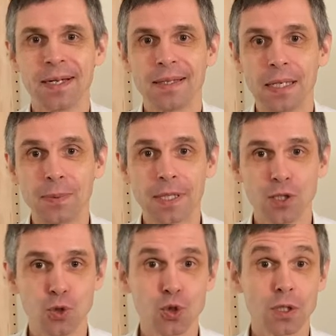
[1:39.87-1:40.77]
Then we can
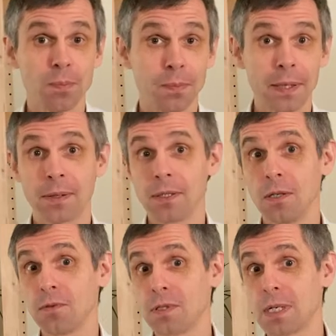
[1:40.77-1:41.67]
use the method
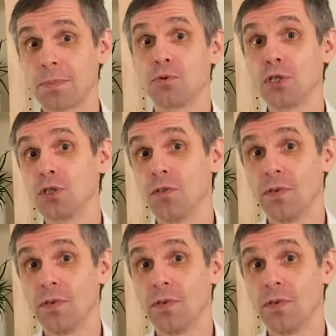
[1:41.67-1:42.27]
of separation of